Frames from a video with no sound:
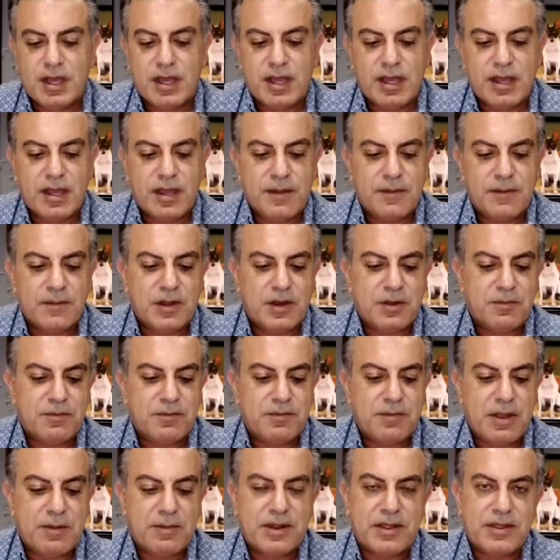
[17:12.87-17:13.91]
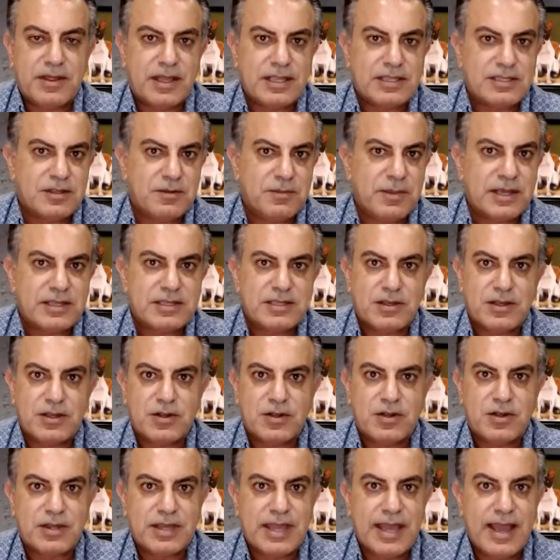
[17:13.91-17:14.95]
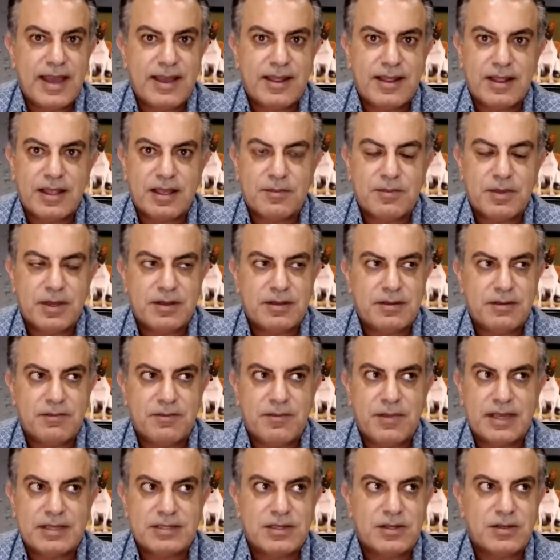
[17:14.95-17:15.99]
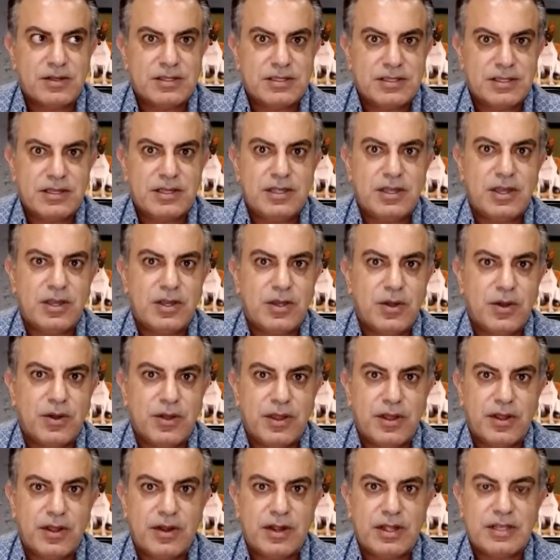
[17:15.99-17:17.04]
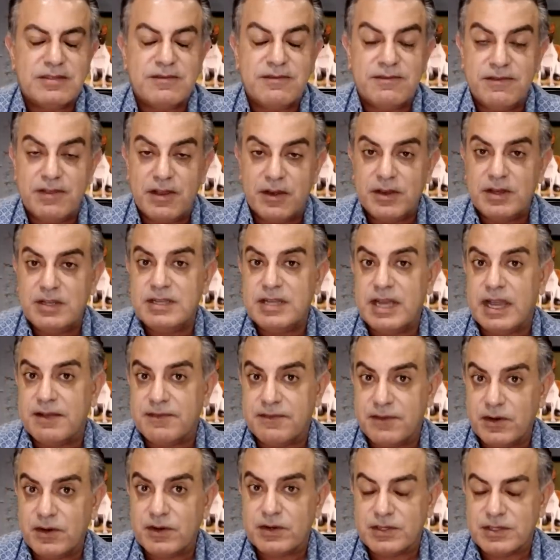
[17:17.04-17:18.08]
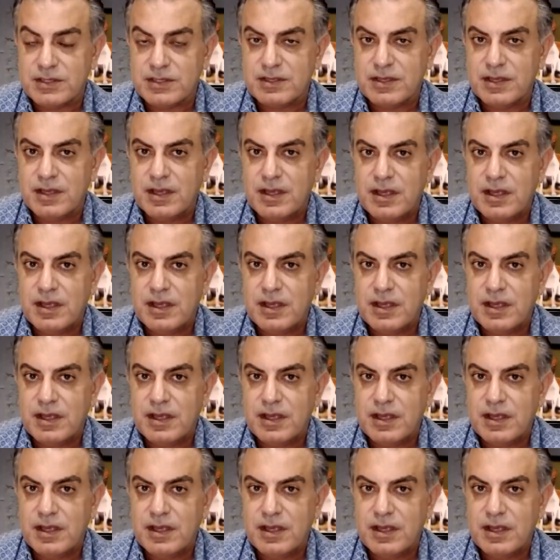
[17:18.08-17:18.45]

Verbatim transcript: Um, you know, everybody thinks in Mexico they're all Catholic, but Mexico City, you go there, it's very diverse